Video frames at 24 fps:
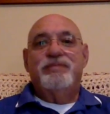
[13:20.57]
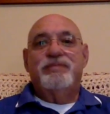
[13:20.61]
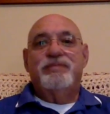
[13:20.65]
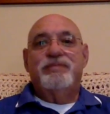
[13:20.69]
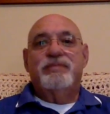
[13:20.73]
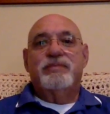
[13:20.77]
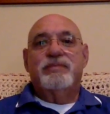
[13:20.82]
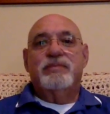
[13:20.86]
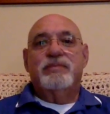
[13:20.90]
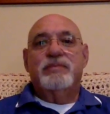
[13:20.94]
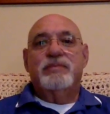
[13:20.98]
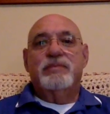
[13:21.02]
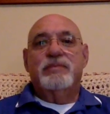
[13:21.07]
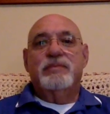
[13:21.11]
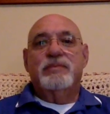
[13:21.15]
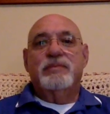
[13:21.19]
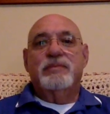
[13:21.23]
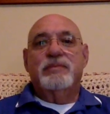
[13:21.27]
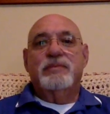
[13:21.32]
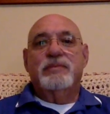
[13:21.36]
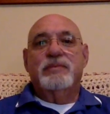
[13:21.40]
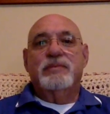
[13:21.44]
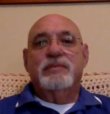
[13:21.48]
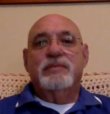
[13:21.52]

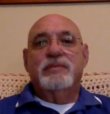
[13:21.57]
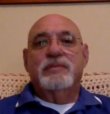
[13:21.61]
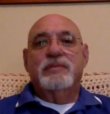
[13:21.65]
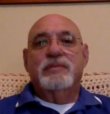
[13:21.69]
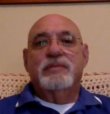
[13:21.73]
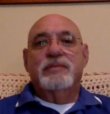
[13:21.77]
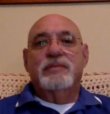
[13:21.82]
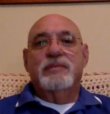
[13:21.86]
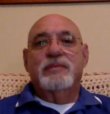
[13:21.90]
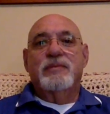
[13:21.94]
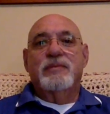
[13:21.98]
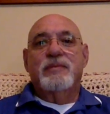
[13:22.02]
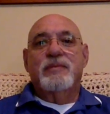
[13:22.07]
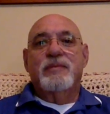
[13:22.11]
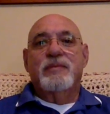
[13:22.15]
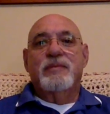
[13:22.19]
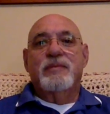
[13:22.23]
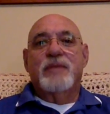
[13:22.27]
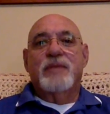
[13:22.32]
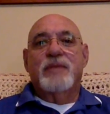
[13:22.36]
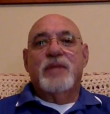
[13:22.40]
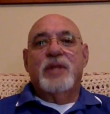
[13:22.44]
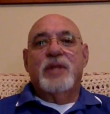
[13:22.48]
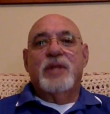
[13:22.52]

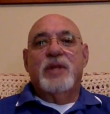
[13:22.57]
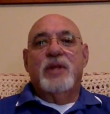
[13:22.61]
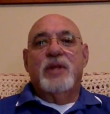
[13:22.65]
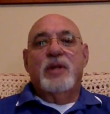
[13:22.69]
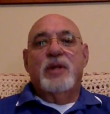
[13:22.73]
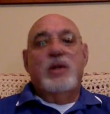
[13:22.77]
(no one is talking)